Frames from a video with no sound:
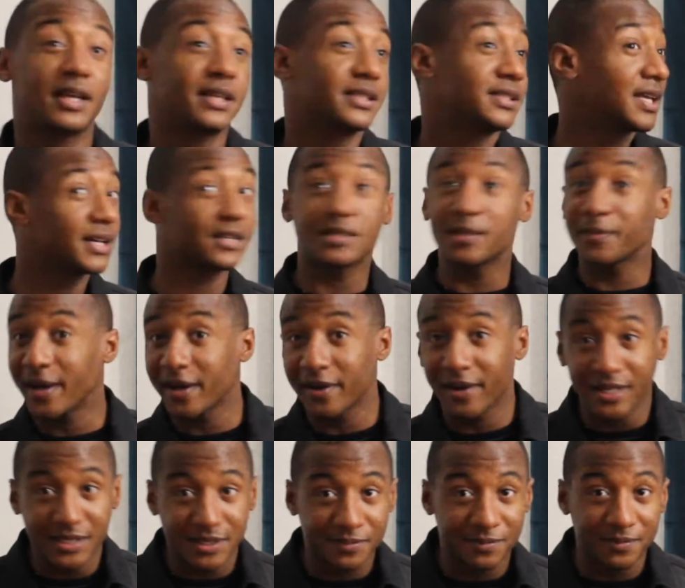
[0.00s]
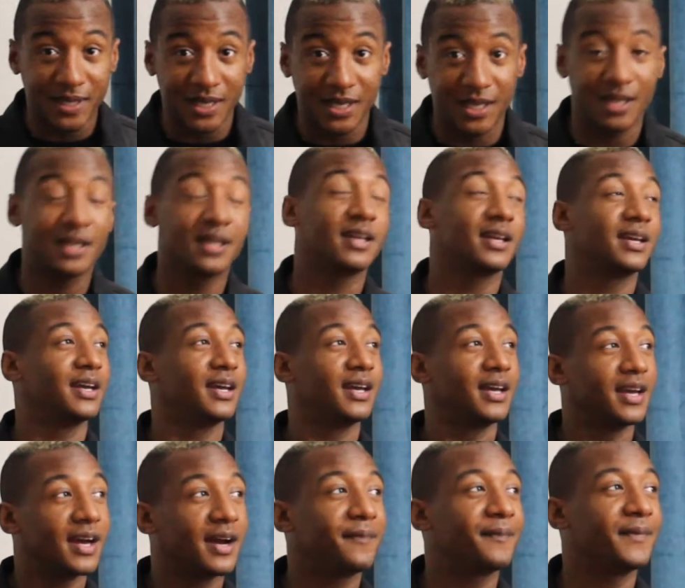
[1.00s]
that sounds about right to me. Yeah.
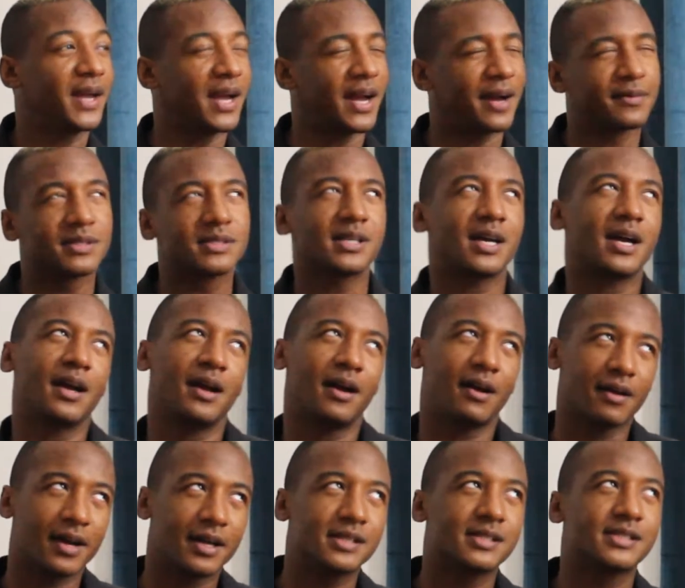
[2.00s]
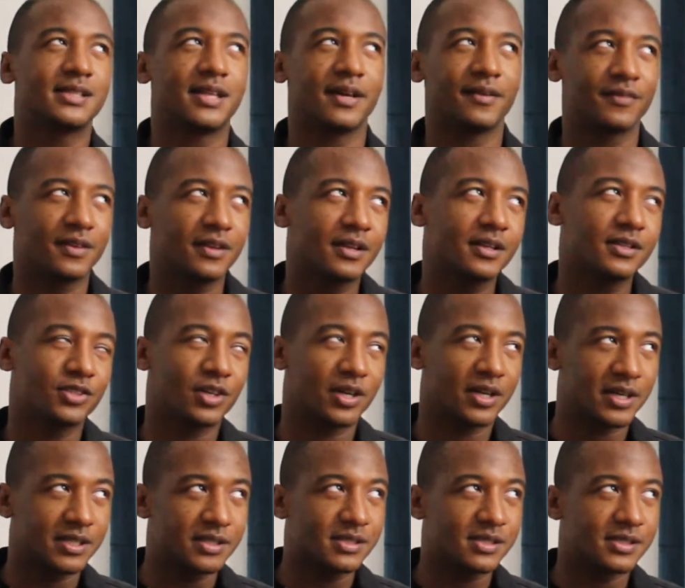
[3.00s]
I mean, I was like, okay, it's definitely
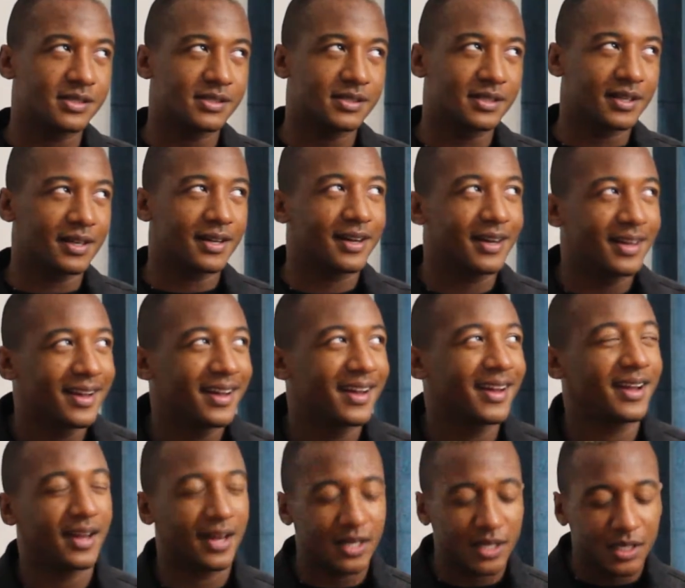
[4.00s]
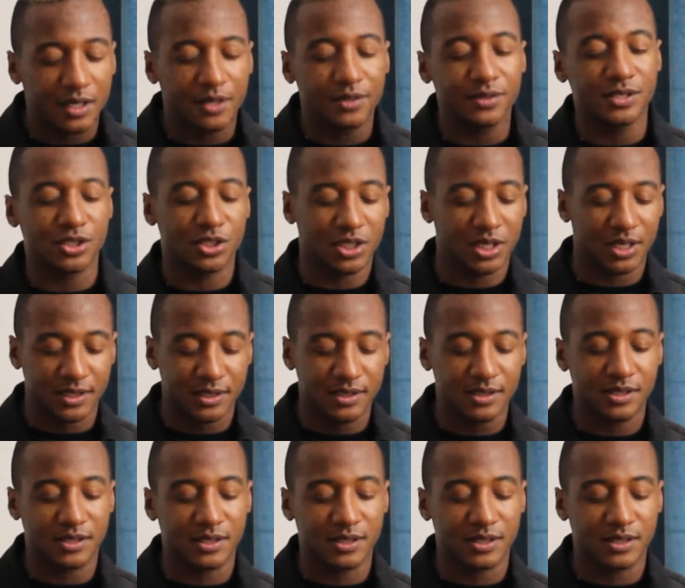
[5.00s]
Tres. I know it's Tres.